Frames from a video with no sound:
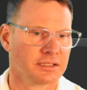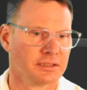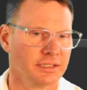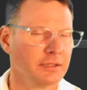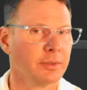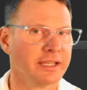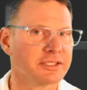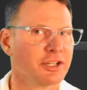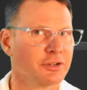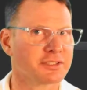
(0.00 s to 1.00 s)

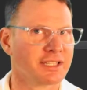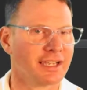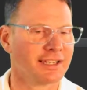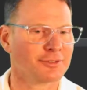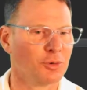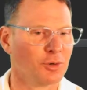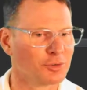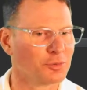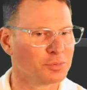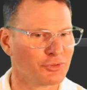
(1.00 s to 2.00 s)
Liquibase knows that
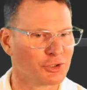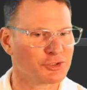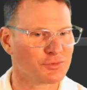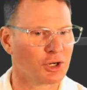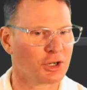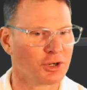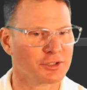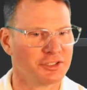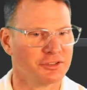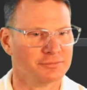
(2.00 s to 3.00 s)
Oracle prefers
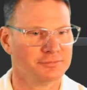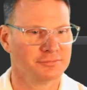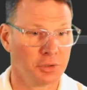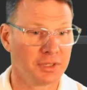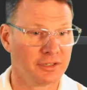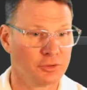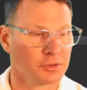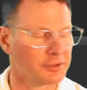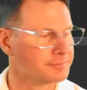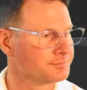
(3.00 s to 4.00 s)
varchar 2. Okay,
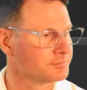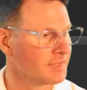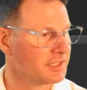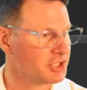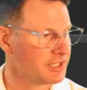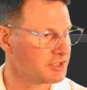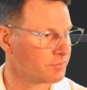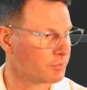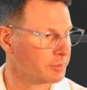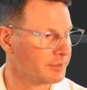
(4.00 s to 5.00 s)
cool. It changed
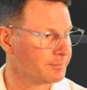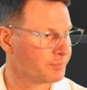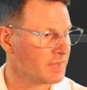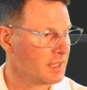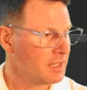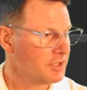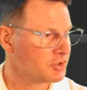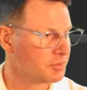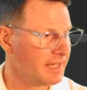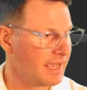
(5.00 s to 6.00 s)
it for me.
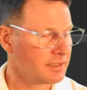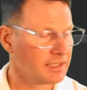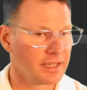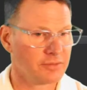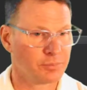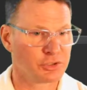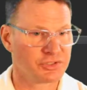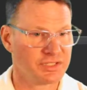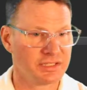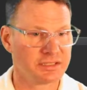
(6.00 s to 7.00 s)
So now that I've
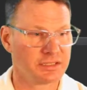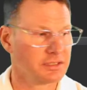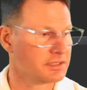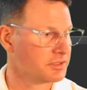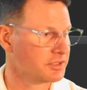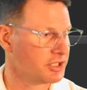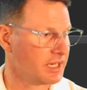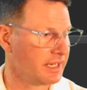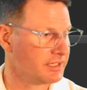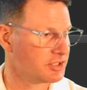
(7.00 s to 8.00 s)
persisted this
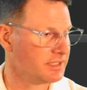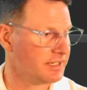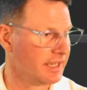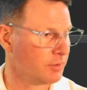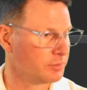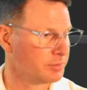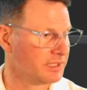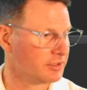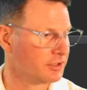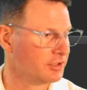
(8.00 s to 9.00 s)
change, now would
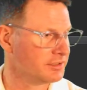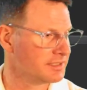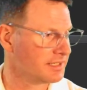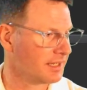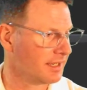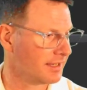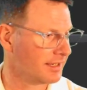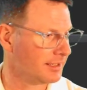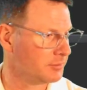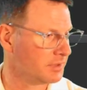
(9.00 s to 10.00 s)
be a good
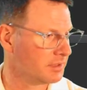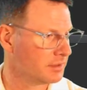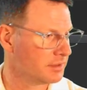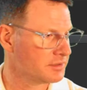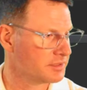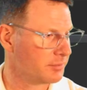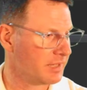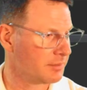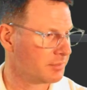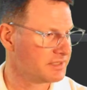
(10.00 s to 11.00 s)
time to
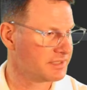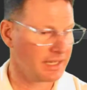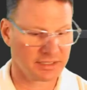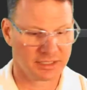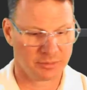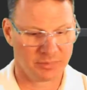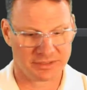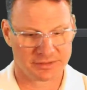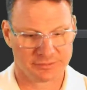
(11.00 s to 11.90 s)
make my second commit.